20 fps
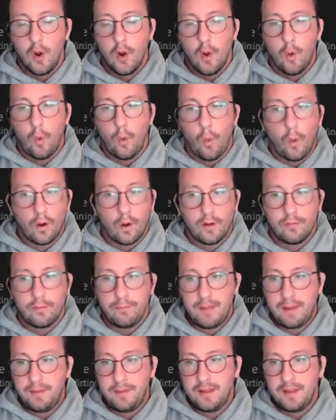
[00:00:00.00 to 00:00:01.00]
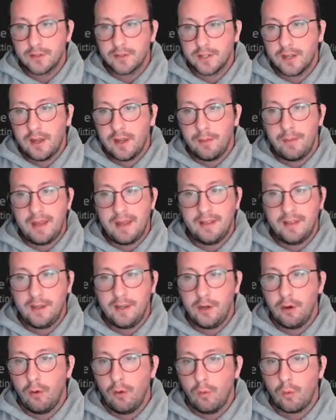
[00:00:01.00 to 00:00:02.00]
Or if maybe there's a commandlet you
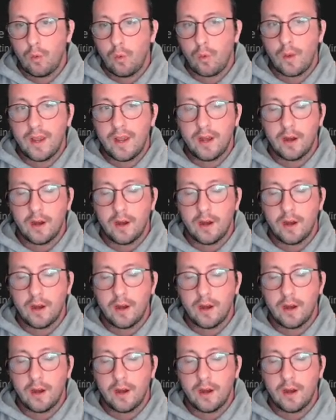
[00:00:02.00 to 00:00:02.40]
don't quite